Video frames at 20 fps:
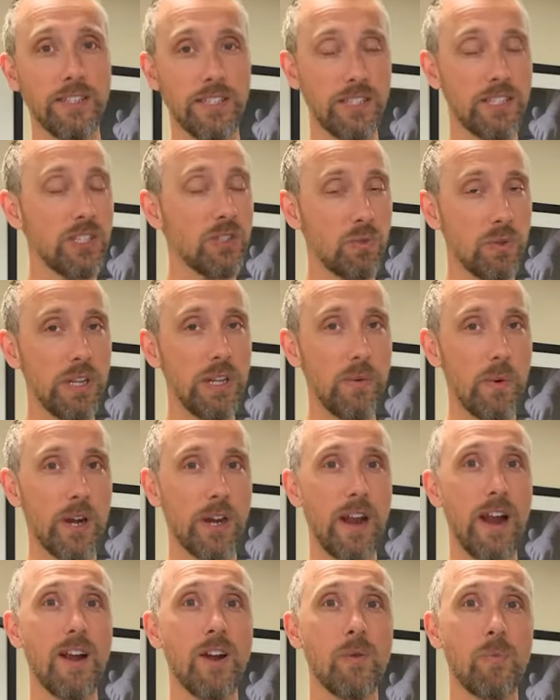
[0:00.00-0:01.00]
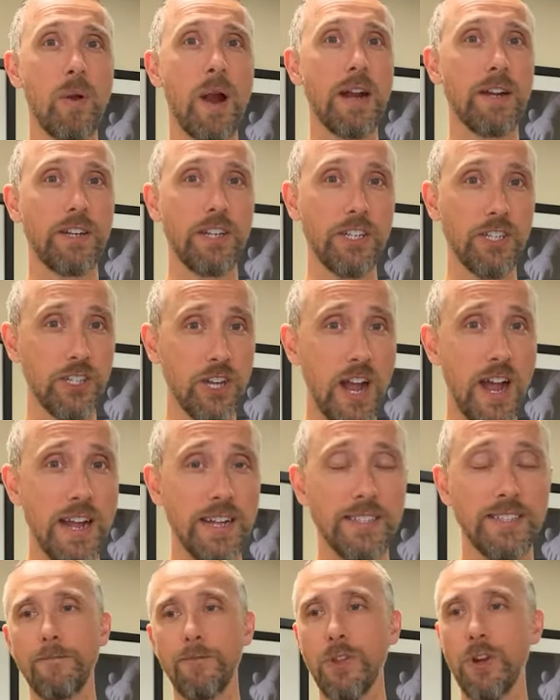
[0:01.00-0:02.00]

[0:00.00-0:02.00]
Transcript: This is really where chiropractic shines.